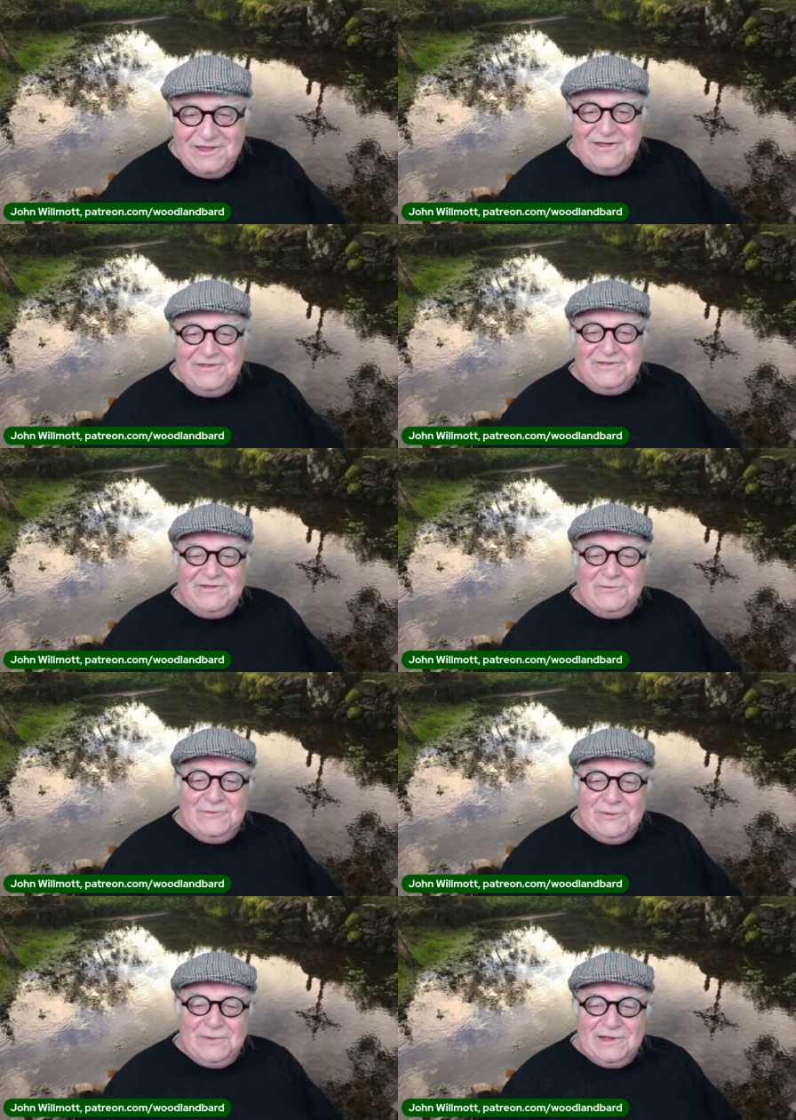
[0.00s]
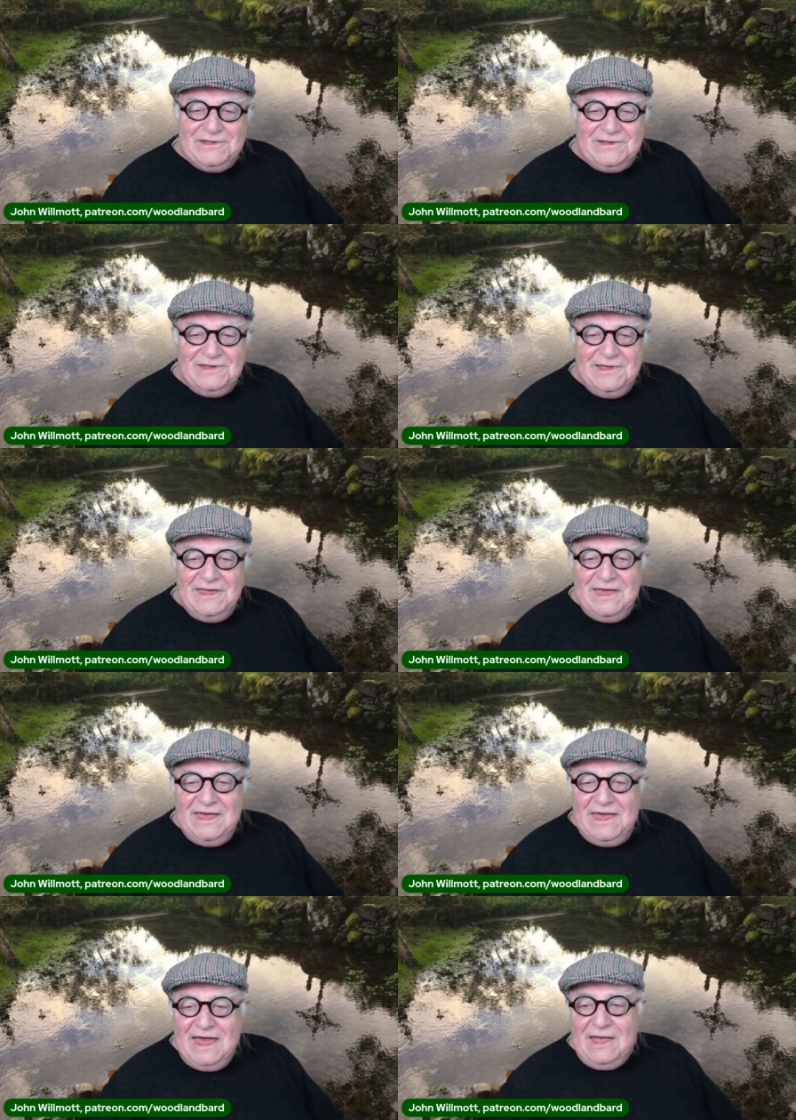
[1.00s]
and stole the butter.
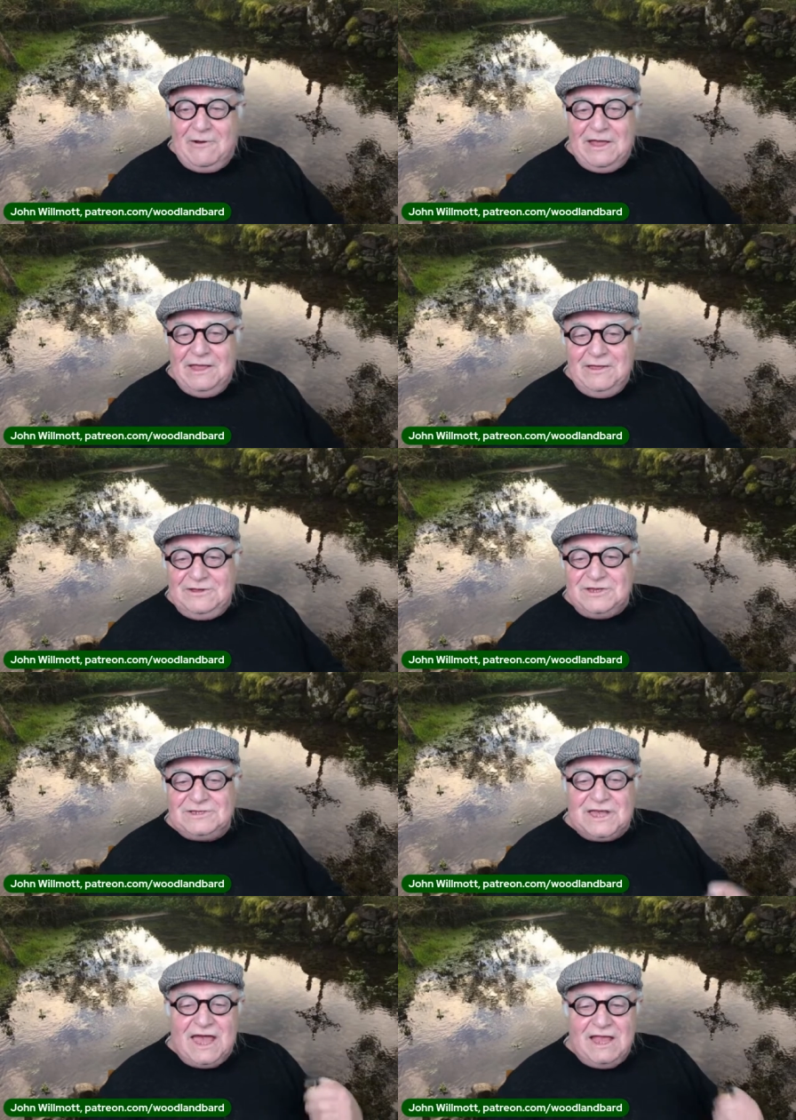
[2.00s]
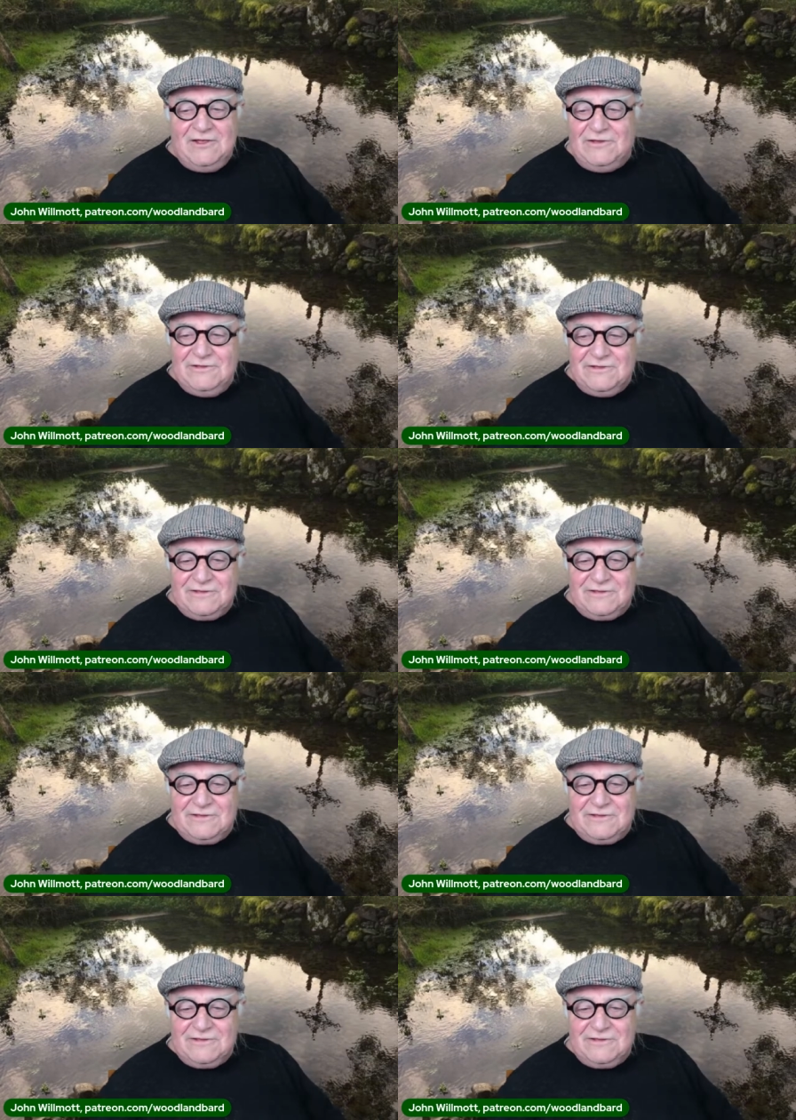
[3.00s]
Anyway, you just cannot...